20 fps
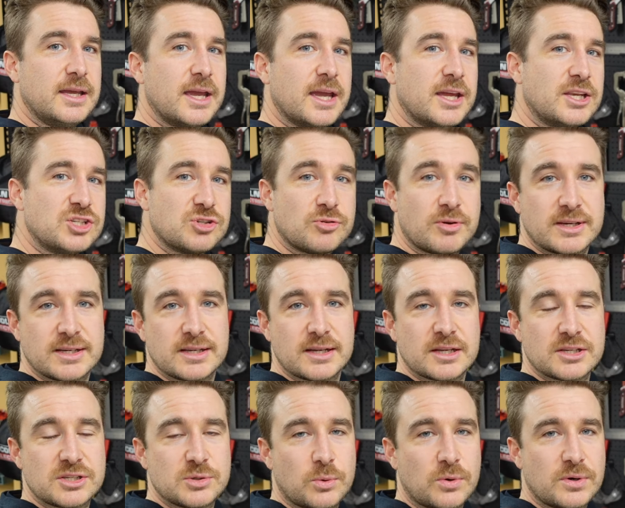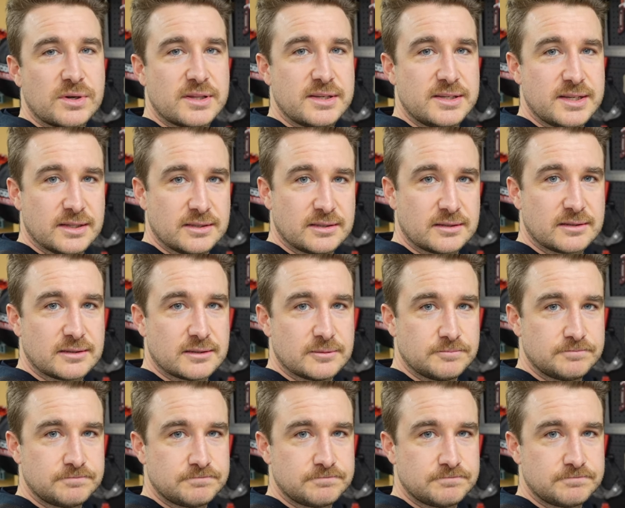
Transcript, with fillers: and directing it towards the discs.